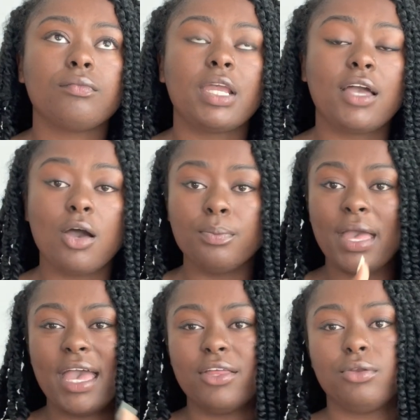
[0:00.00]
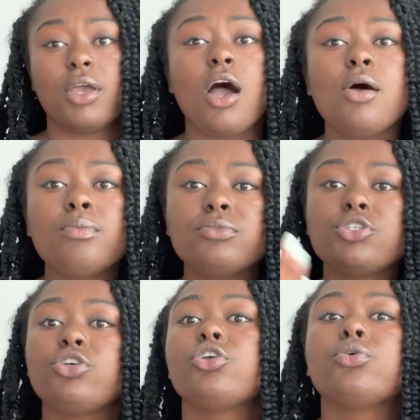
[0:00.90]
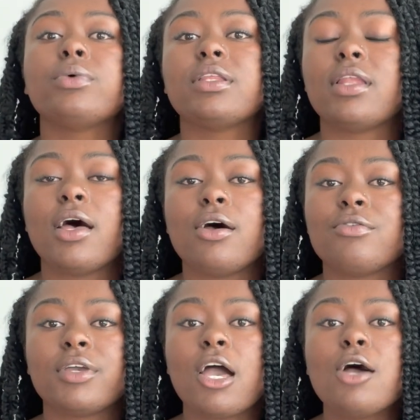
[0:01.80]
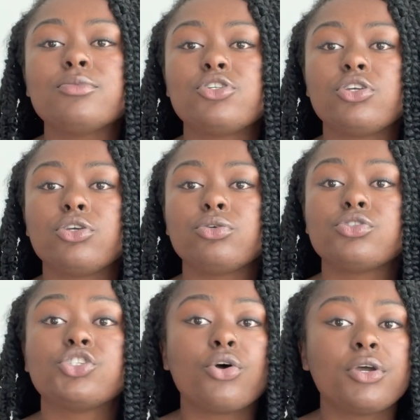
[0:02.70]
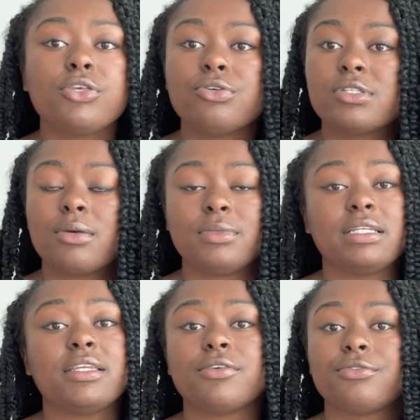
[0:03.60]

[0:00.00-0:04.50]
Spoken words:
come to you with love and come to you showing you something different.